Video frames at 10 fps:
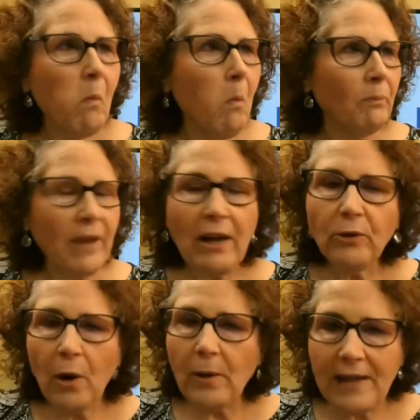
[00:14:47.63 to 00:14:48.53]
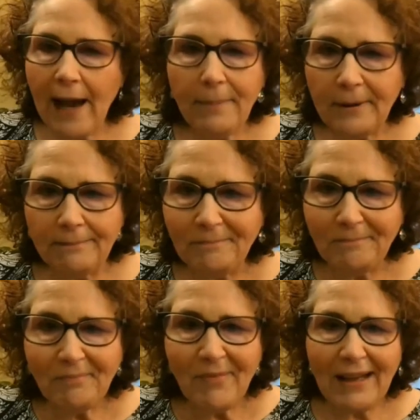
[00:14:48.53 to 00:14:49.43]
they don't always happen
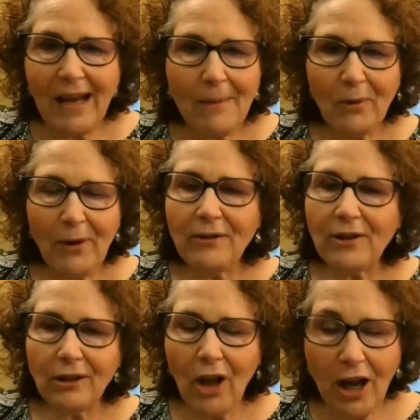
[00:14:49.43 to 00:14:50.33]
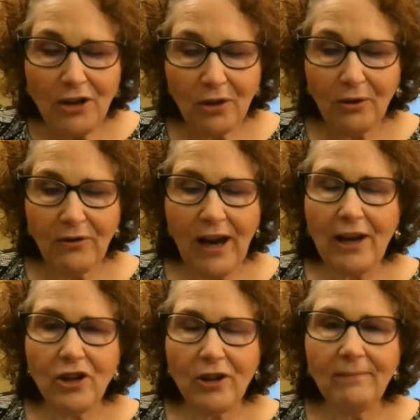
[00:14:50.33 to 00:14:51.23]
and come around in a logical
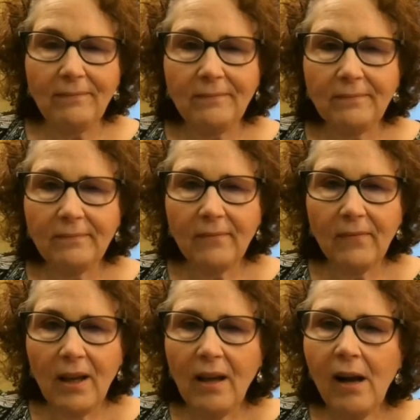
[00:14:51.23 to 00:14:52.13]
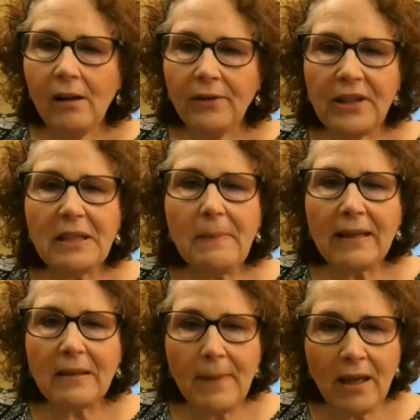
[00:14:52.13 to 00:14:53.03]
fashion. This
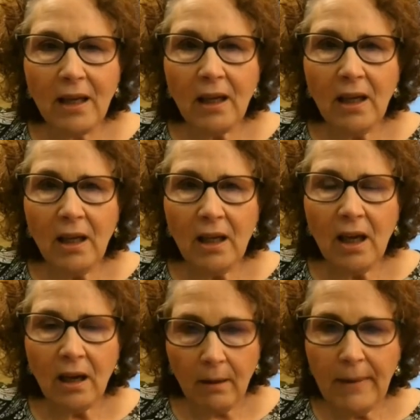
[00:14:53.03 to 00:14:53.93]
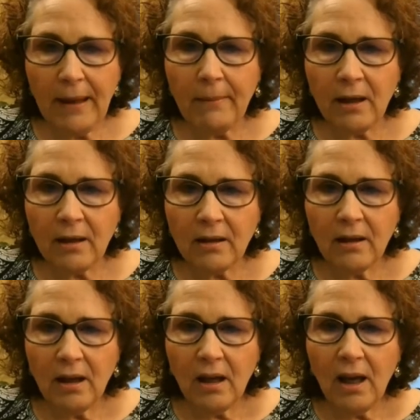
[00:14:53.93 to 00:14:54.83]
makes making a commitment
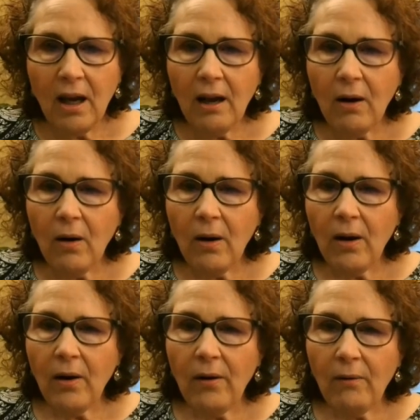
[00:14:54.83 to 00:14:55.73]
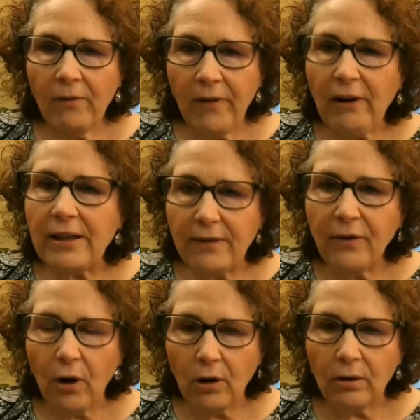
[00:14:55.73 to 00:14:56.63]
very
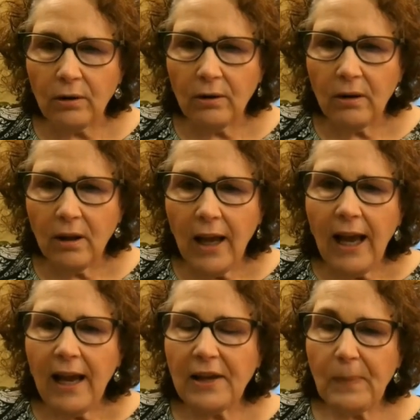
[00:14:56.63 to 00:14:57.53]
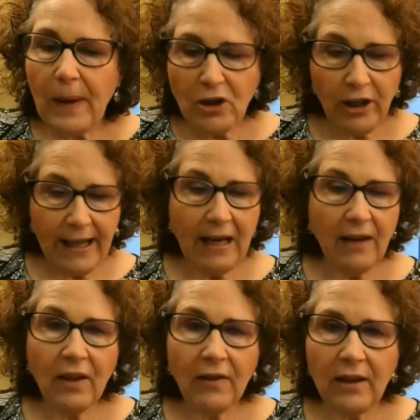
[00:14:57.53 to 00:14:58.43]
difficult. especially
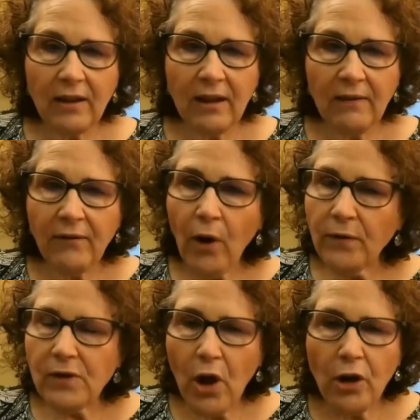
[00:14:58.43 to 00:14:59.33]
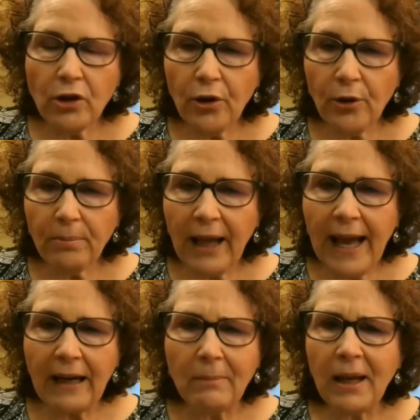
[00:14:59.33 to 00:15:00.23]
anything that involves long-term
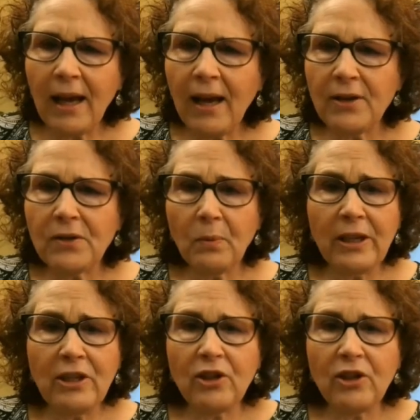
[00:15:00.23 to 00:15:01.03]
planning, because we'd